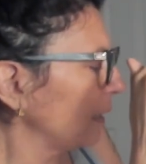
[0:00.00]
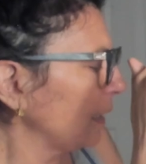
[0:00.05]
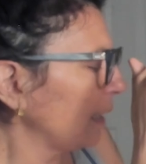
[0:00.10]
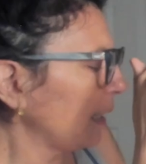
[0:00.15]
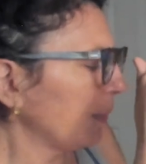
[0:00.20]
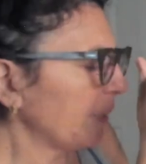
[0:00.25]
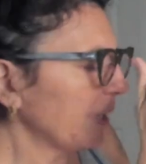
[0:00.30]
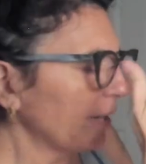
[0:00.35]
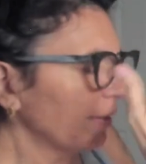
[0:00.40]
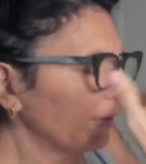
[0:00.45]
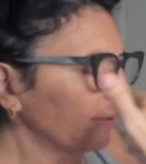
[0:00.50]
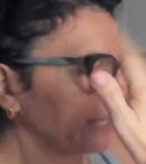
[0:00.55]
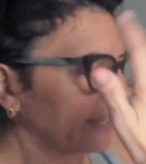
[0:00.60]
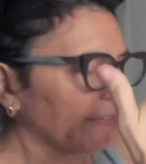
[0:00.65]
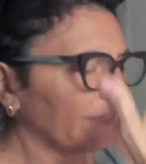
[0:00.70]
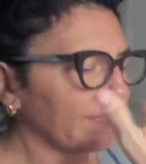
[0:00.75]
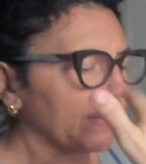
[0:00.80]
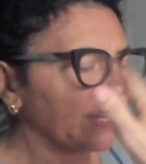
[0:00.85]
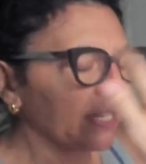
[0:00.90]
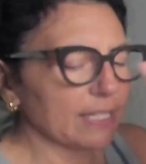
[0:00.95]
I'm hearing like
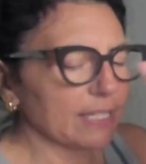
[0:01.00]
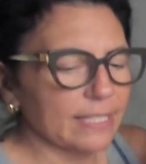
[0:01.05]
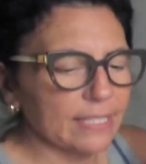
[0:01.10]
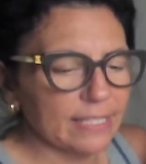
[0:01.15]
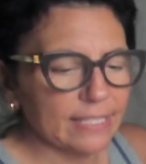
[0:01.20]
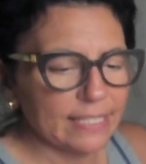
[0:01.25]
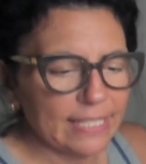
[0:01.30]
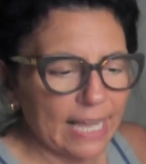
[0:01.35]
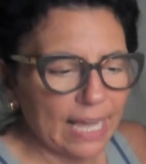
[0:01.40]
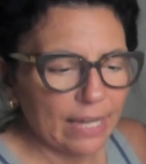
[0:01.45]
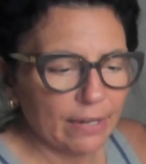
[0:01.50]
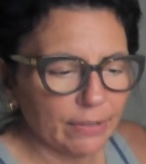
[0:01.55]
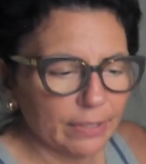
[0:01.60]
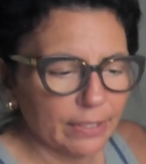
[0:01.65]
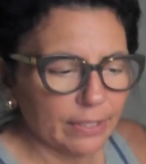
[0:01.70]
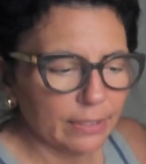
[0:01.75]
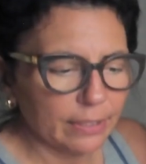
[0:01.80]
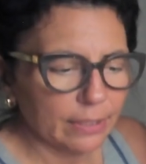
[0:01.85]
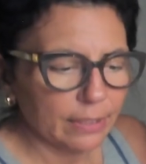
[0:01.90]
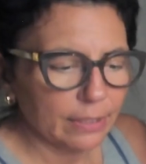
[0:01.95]
Venus and
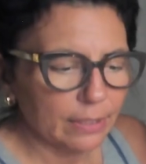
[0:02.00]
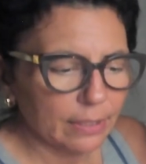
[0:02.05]
Saturn.